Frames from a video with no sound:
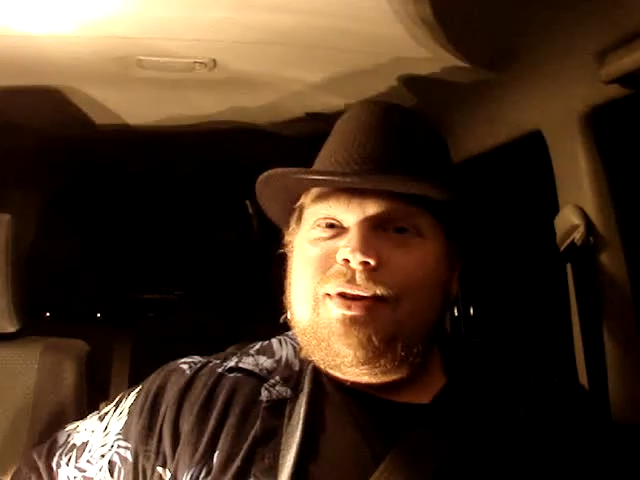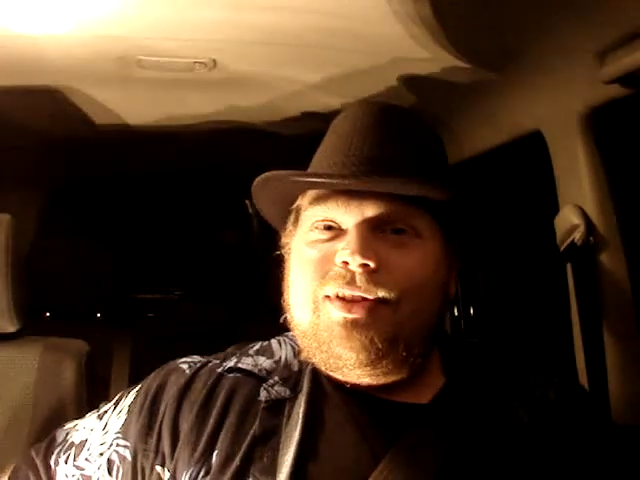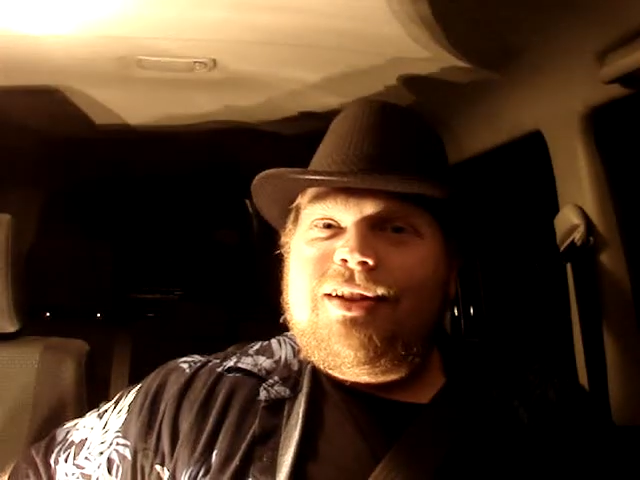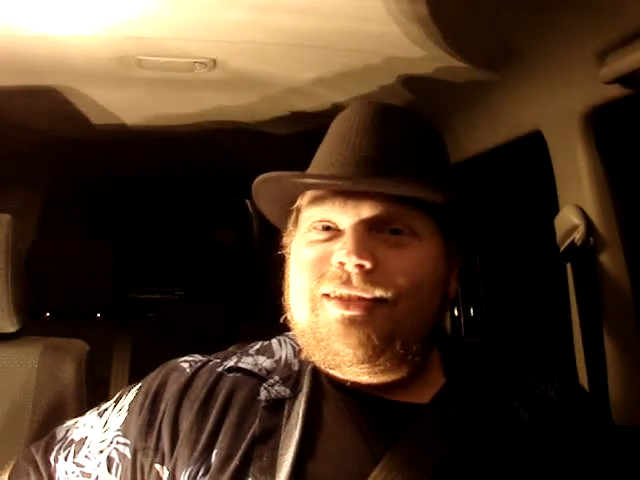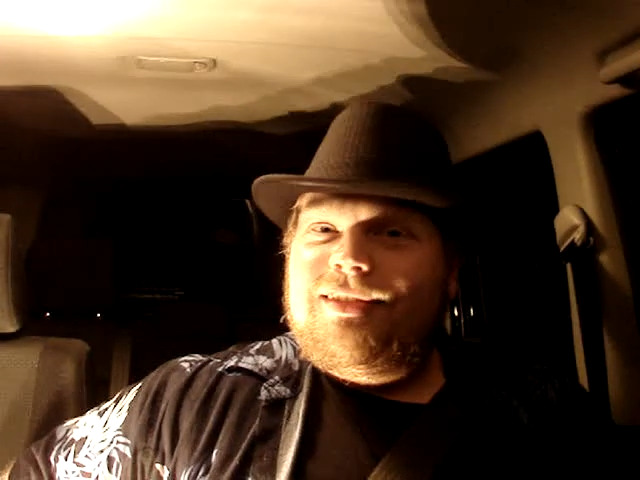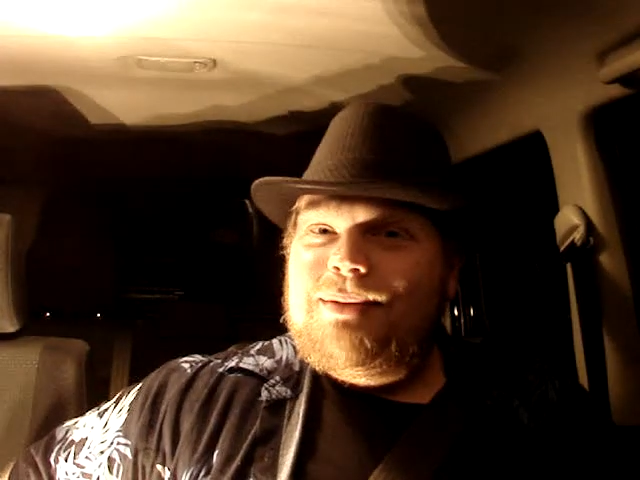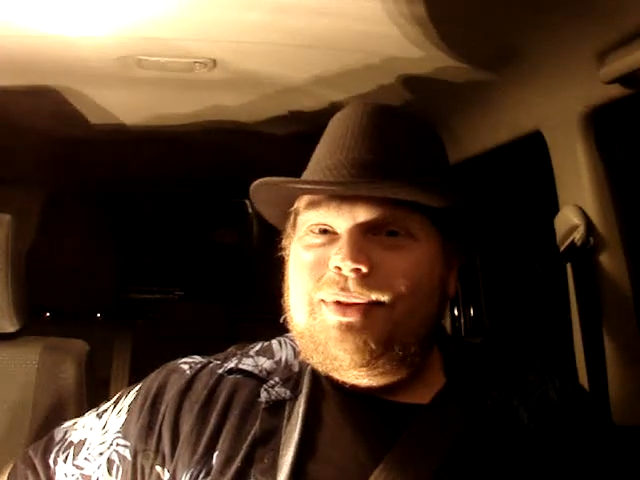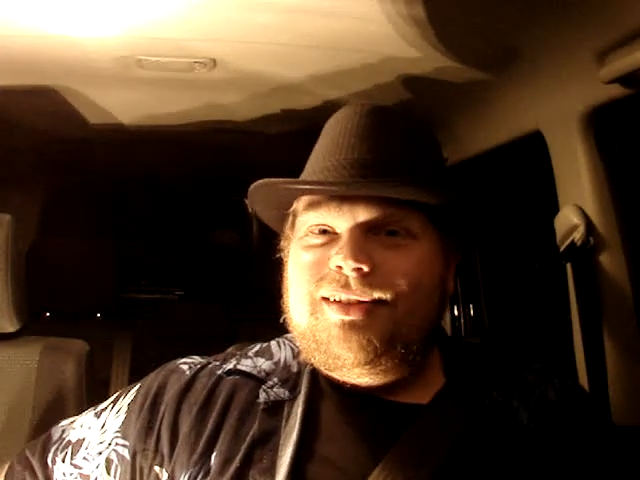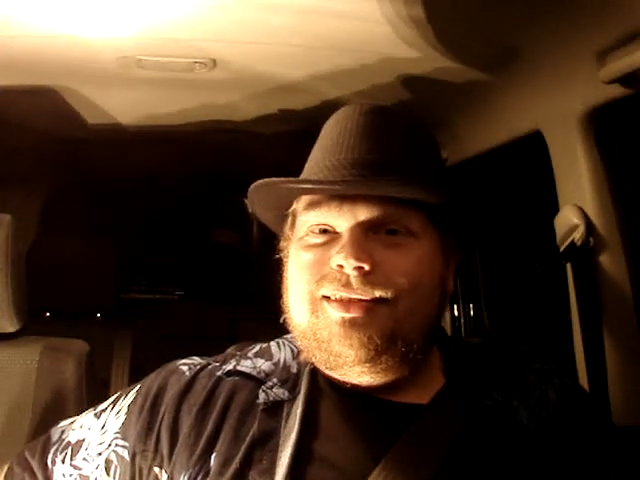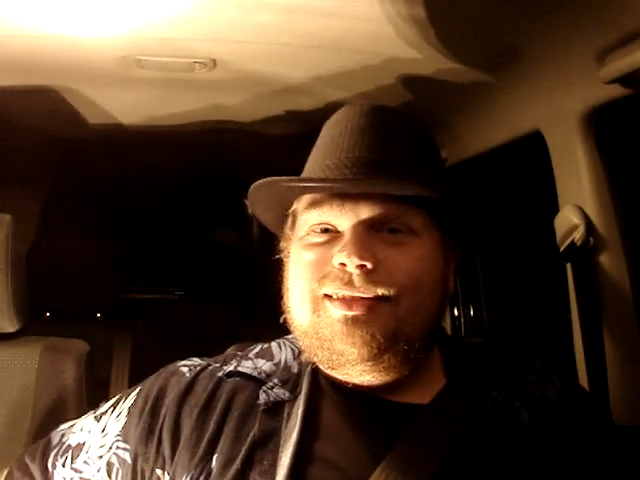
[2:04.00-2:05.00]
my finger on that
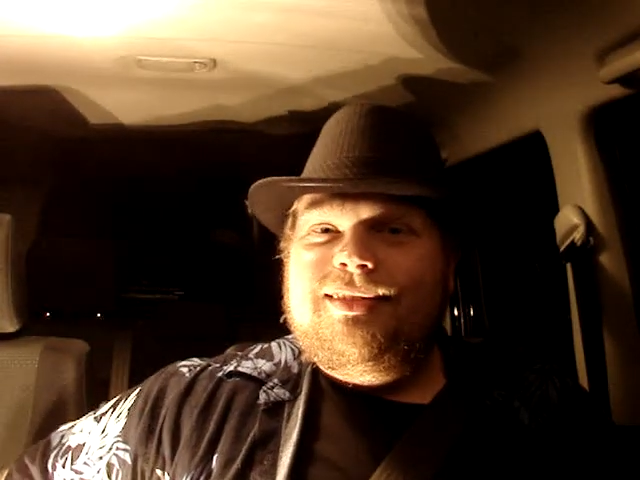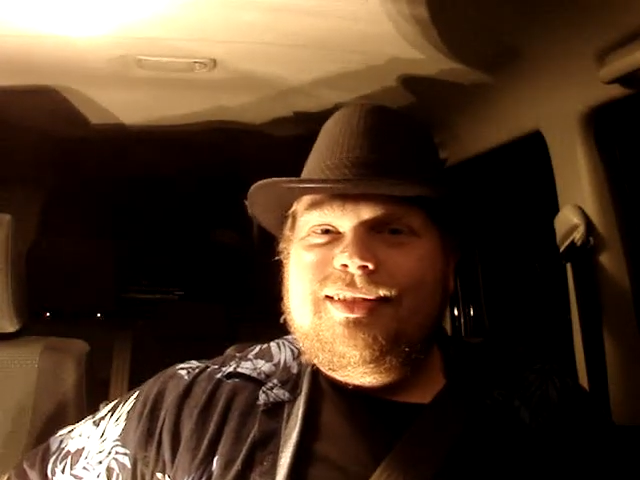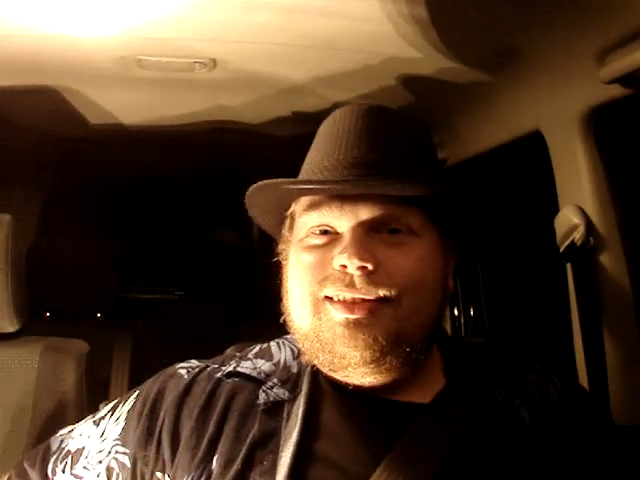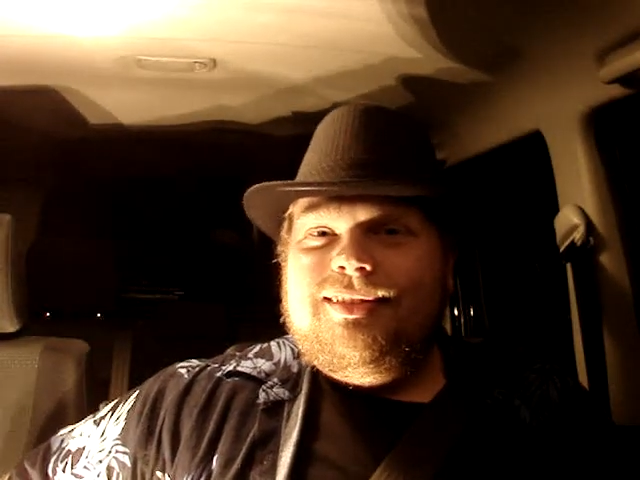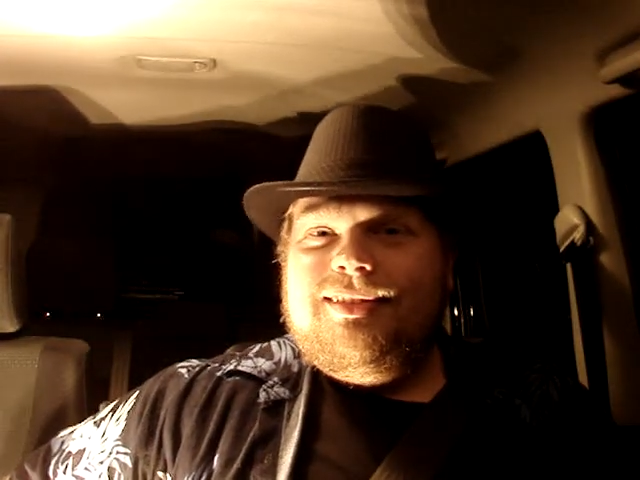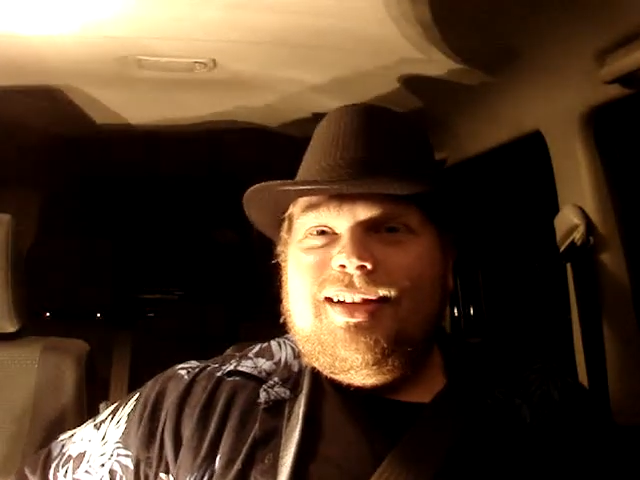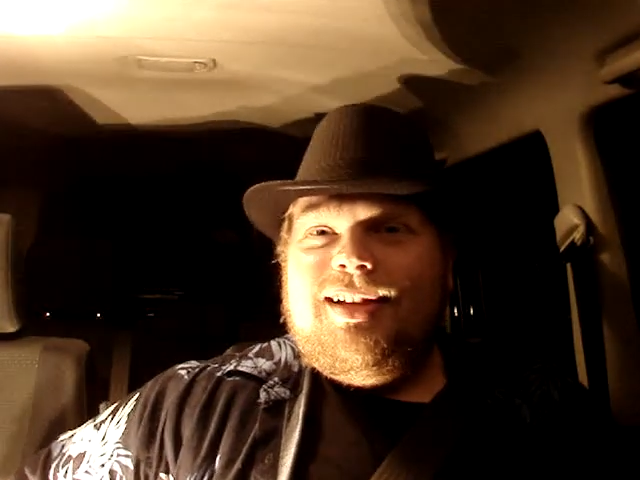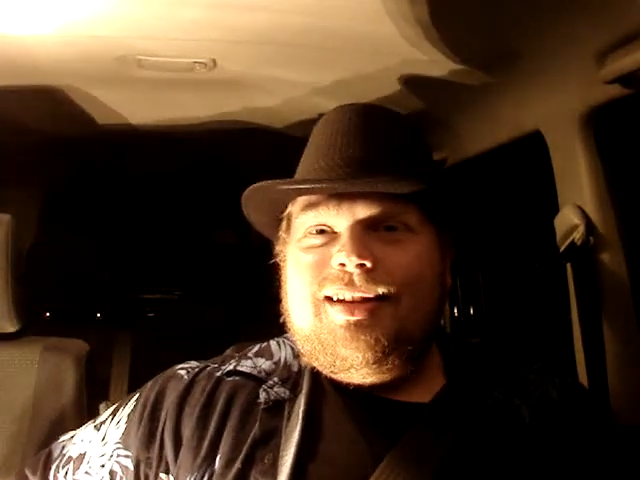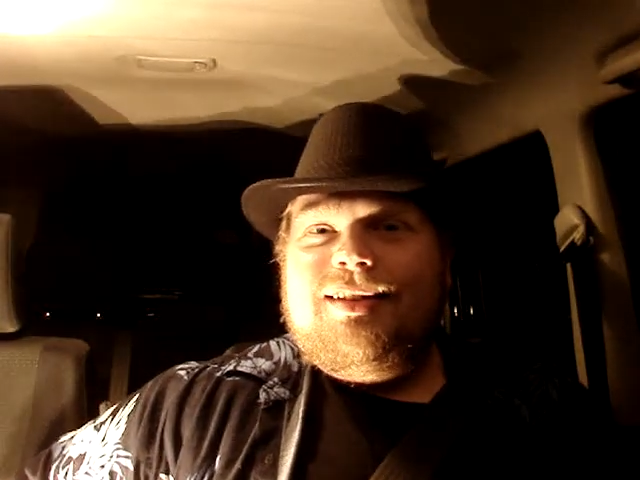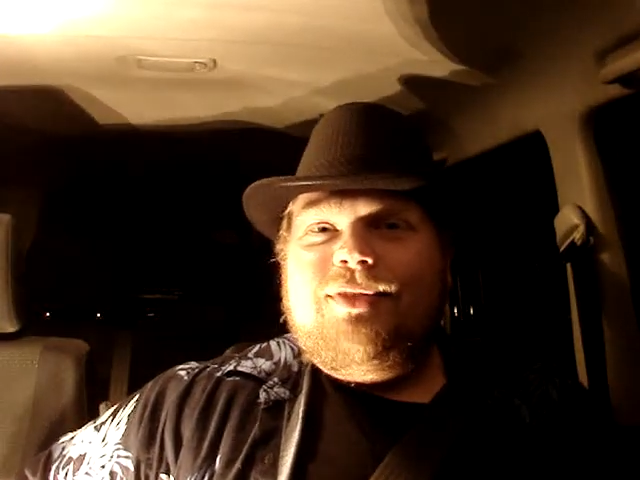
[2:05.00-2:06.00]
button. I
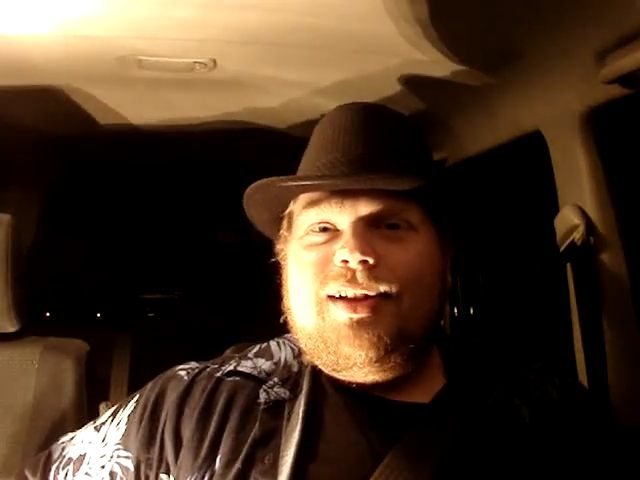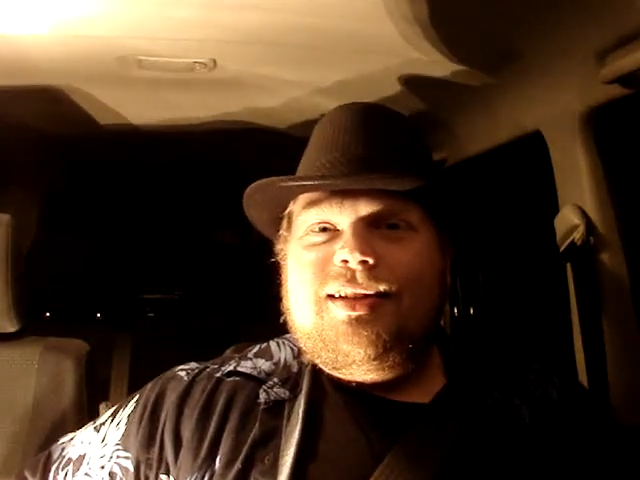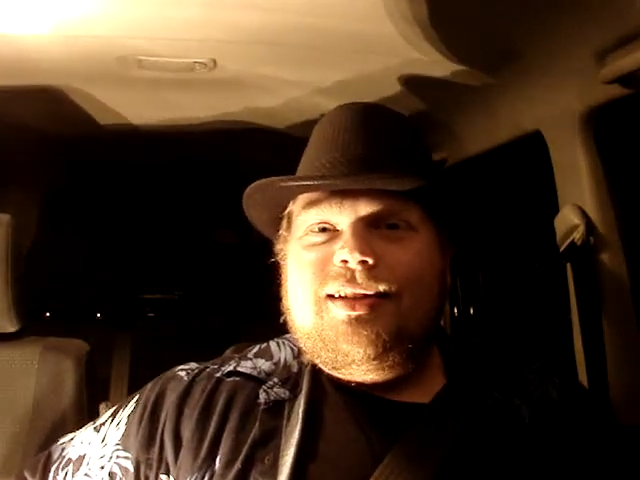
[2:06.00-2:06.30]
need to find